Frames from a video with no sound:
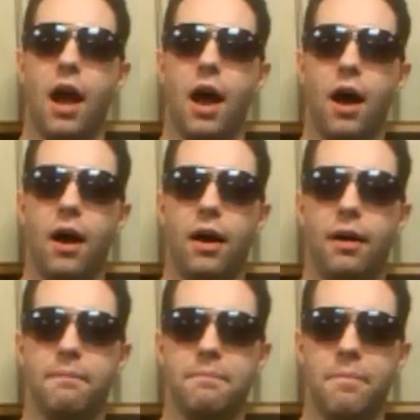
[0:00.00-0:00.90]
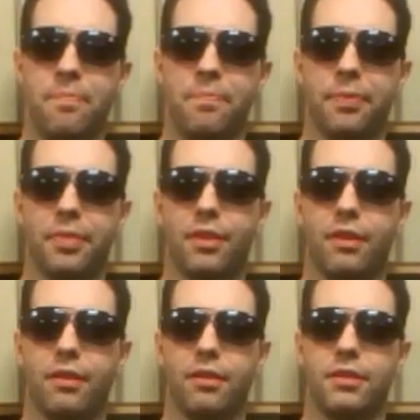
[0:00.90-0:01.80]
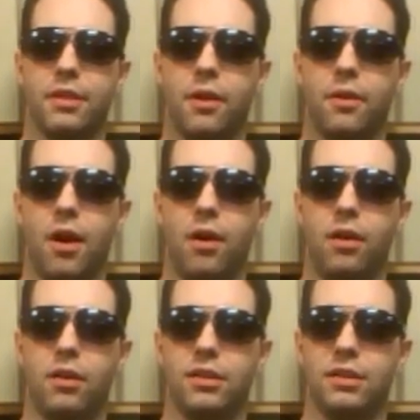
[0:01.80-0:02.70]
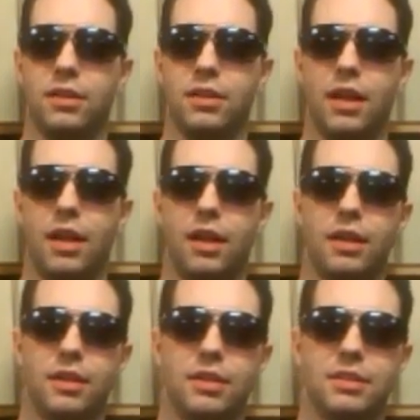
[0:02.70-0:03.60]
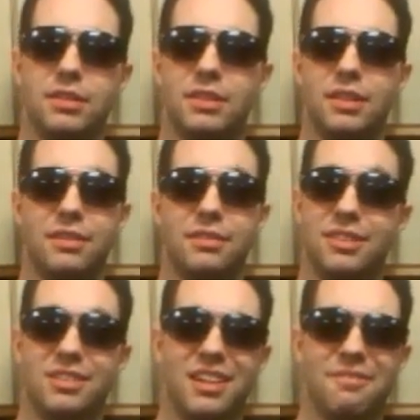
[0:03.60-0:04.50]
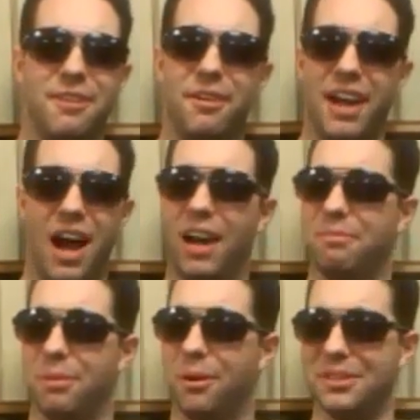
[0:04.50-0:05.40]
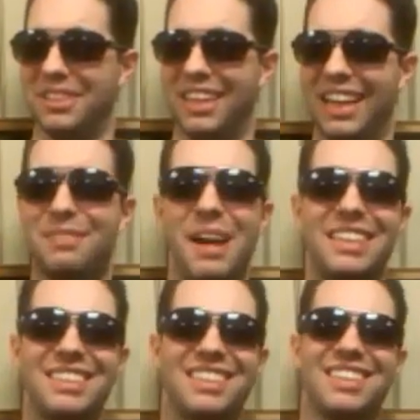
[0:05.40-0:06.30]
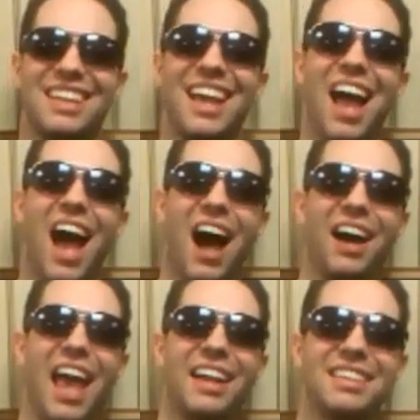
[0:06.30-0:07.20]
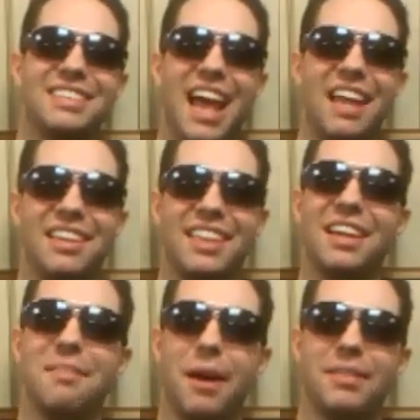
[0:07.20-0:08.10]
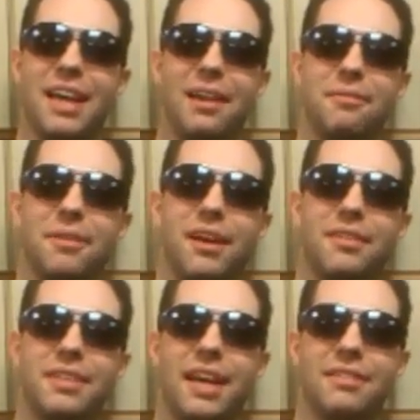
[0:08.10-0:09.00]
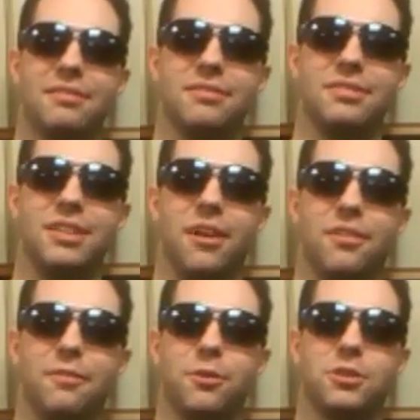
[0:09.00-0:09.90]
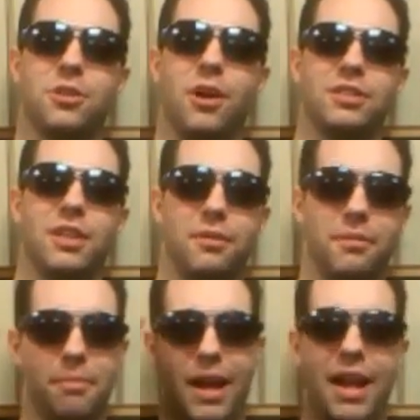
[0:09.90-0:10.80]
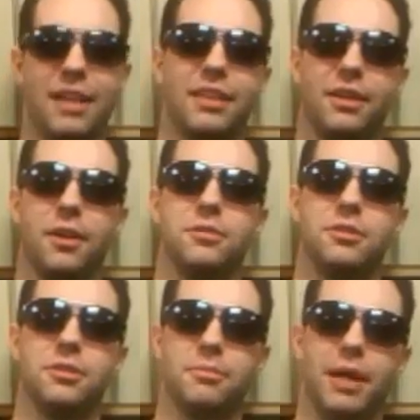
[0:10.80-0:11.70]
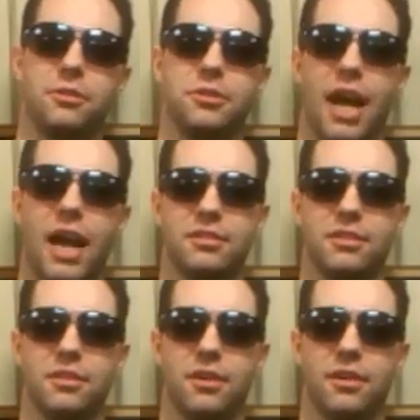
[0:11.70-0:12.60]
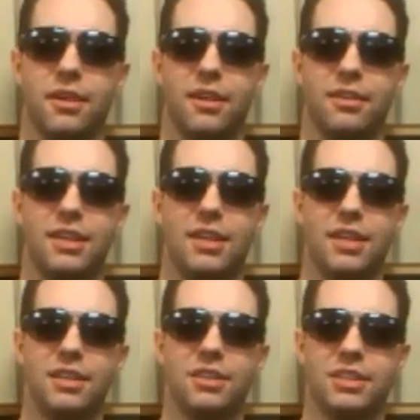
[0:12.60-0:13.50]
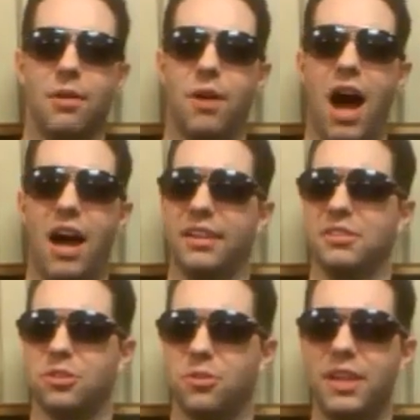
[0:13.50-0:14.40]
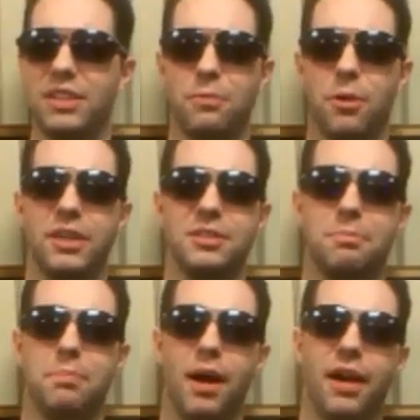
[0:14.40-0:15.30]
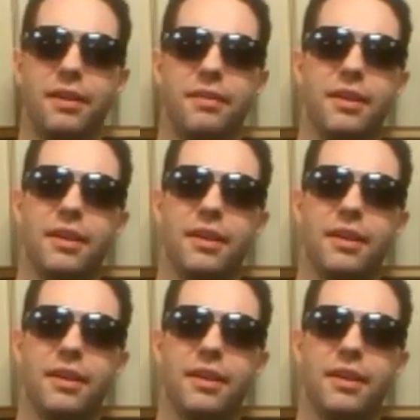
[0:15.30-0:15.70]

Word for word: um, you know, all. Uh, yeah, just a very odd person. That's basically, uh, and it's sad to think about that. Uh, that you know, the first thoughts that are in my head that go to Michael Jackson are uh, just how odd and strange he was. But